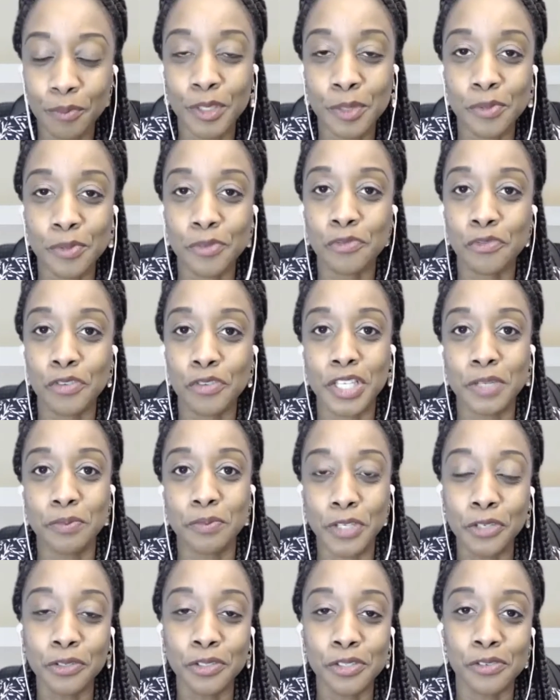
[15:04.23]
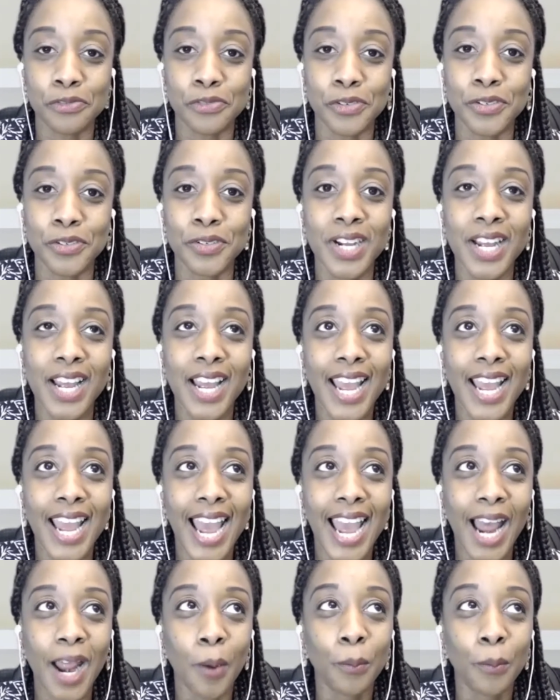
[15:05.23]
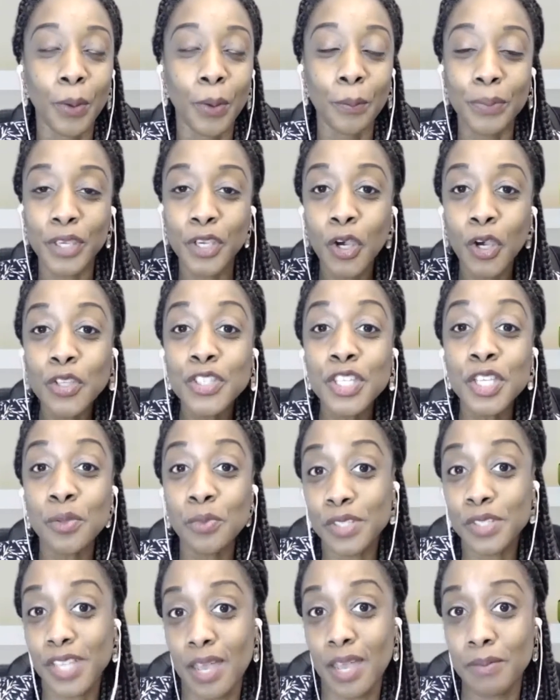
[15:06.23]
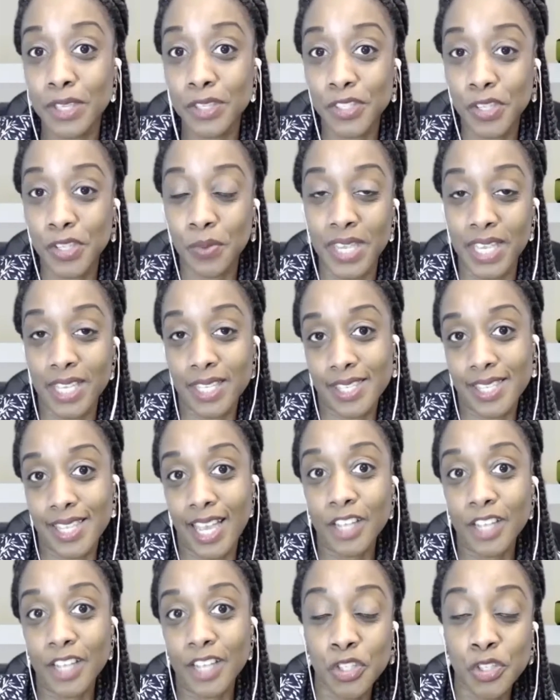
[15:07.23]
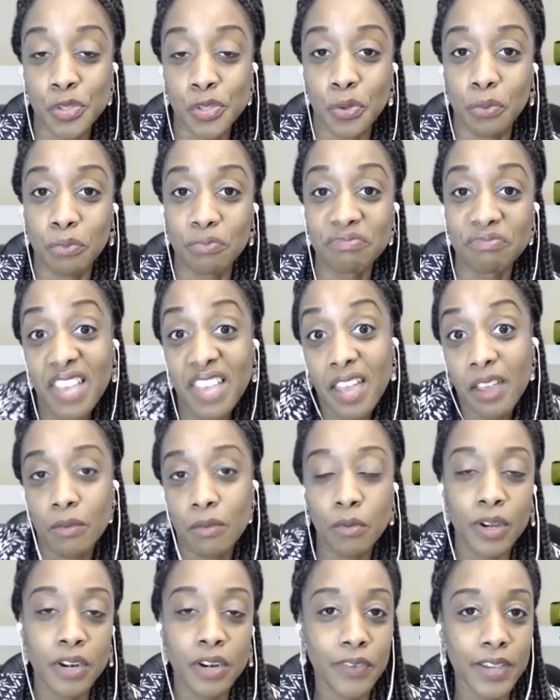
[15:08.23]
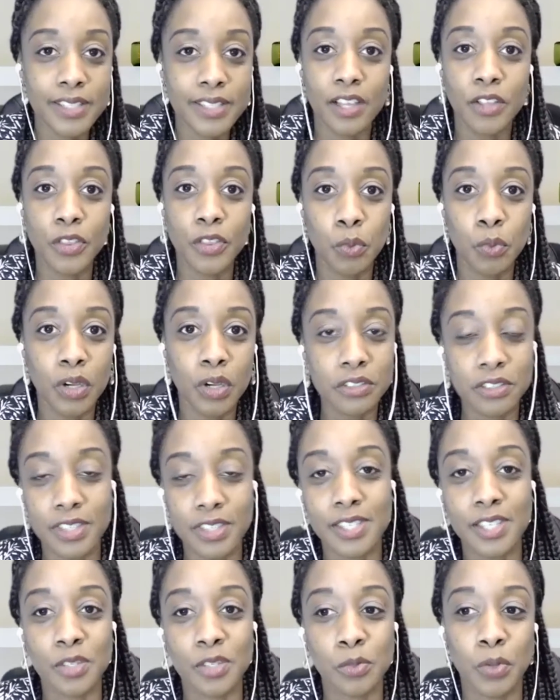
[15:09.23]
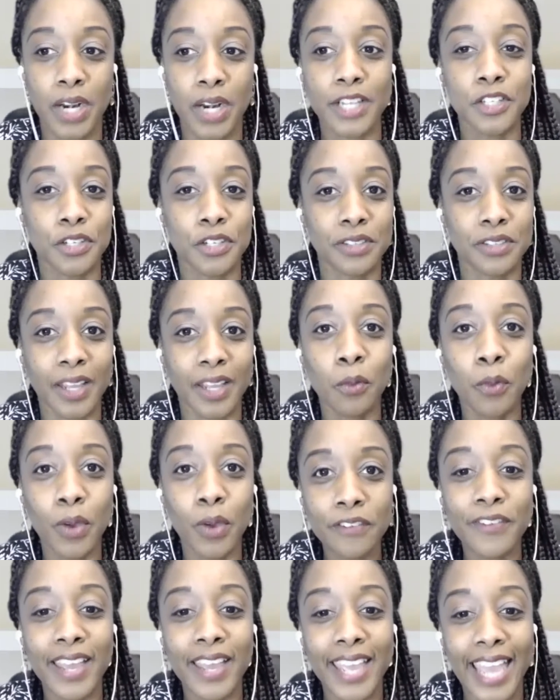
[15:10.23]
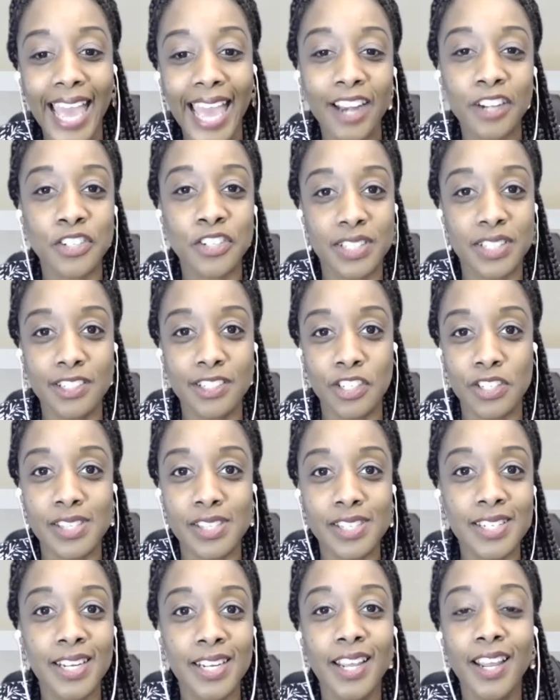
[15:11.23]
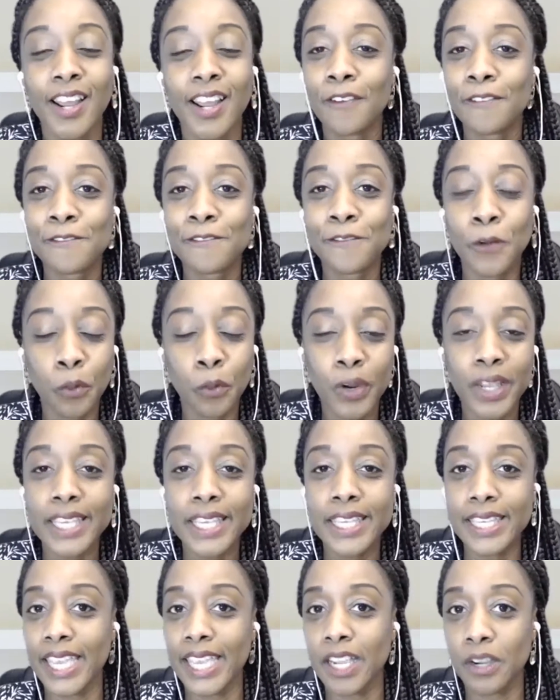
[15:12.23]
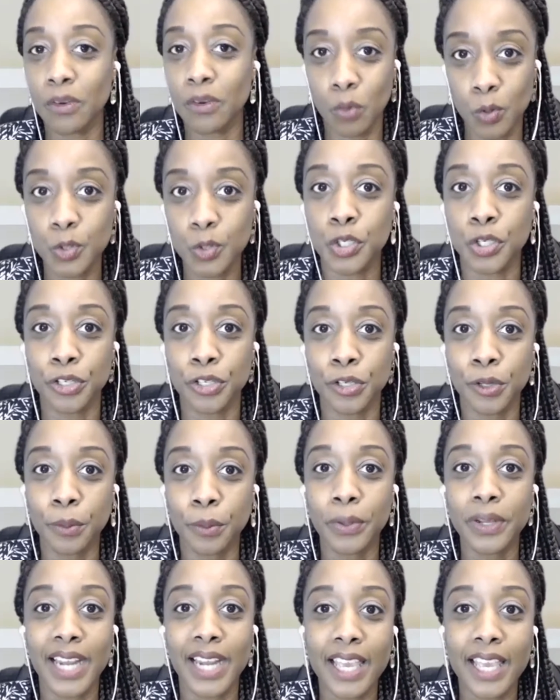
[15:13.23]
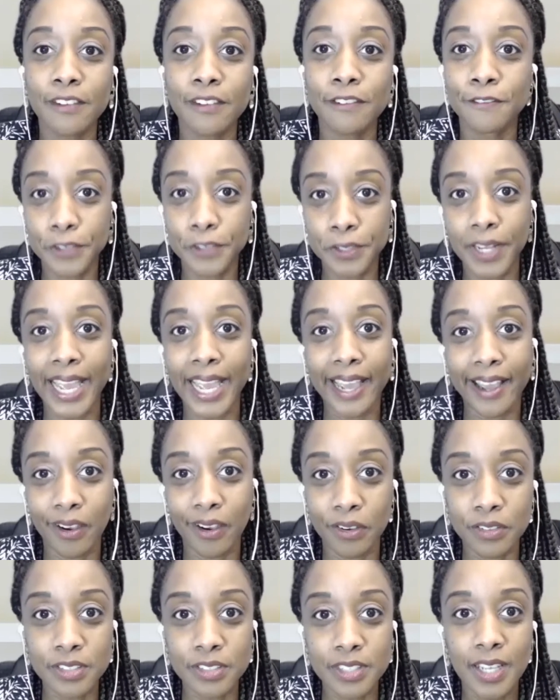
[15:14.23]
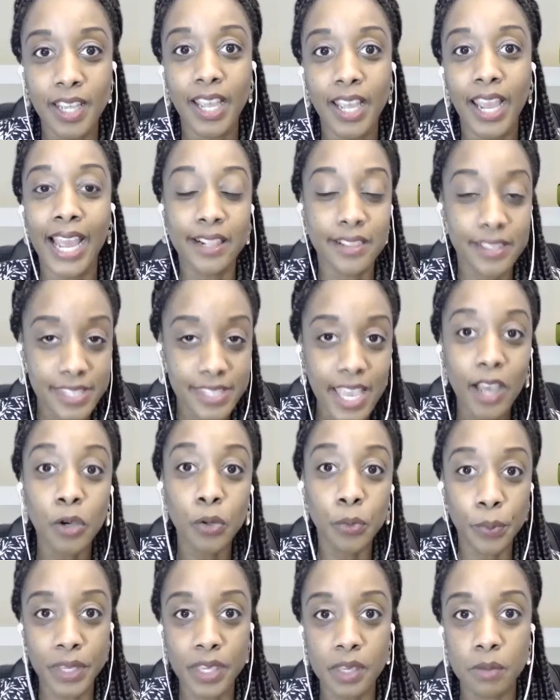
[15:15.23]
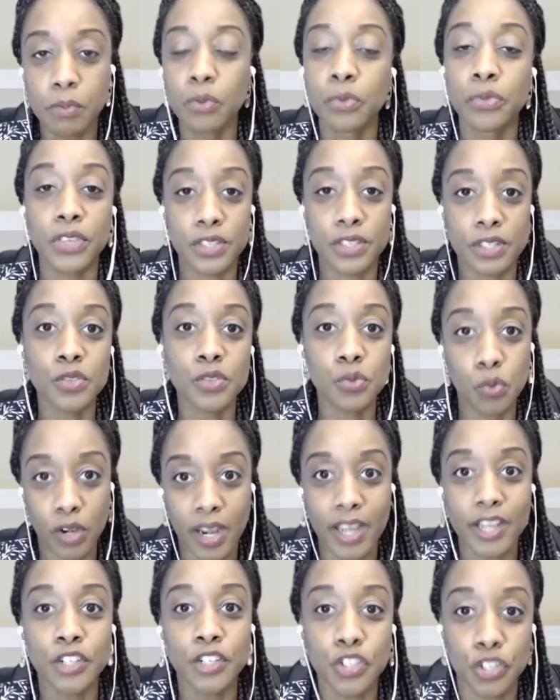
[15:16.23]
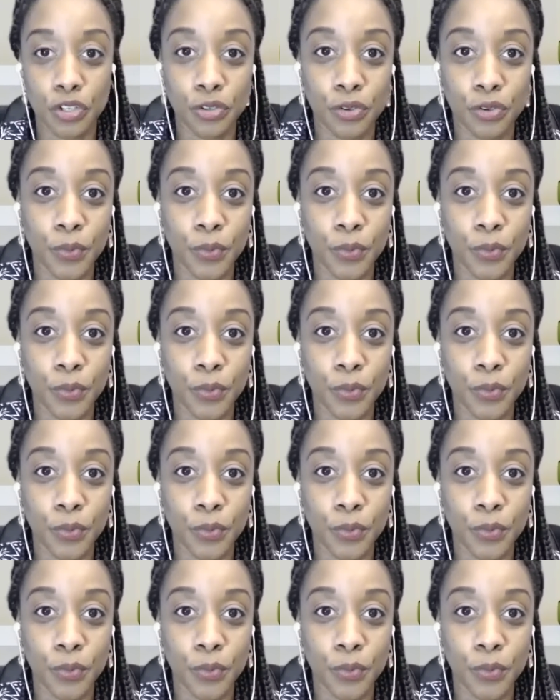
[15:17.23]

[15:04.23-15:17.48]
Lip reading: It's been really beautiful. But because it was coming so easily, I just thought, what if I tell the world this is what I do? Like, what if I actually just for a year or two play full out and tell people this is what I do?